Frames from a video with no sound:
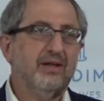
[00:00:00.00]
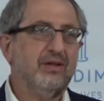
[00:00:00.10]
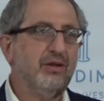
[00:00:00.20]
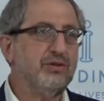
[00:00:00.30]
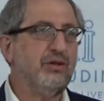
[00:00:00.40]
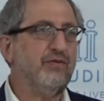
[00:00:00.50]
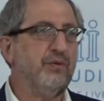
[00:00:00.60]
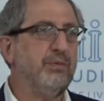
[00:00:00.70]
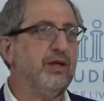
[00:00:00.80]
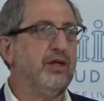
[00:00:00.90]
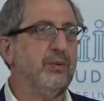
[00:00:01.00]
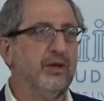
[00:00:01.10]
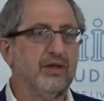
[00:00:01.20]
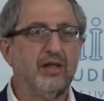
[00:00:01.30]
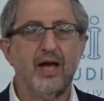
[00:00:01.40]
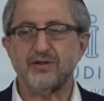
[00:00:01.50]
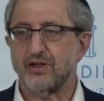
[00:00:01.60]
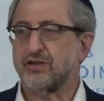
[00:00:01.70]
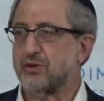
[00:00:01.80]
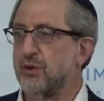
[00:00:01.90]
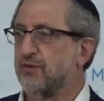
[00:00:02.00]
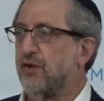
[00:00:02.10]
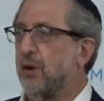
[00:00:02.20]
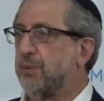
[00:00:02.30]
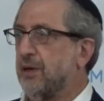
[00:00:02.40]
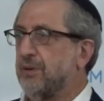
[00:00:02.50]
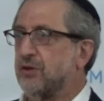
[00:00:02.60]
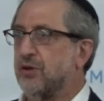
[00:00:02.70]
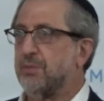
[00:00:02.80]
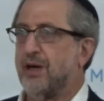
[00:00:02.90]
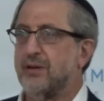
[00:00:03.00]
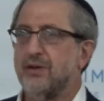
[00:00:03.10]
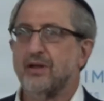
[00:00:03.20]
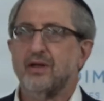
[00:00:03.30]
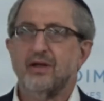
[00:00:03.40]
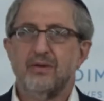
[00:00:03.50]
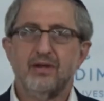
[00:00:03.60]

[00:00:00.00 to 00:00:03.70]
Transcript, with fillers: And those of you familiar with classic school phobia, I'm not talking about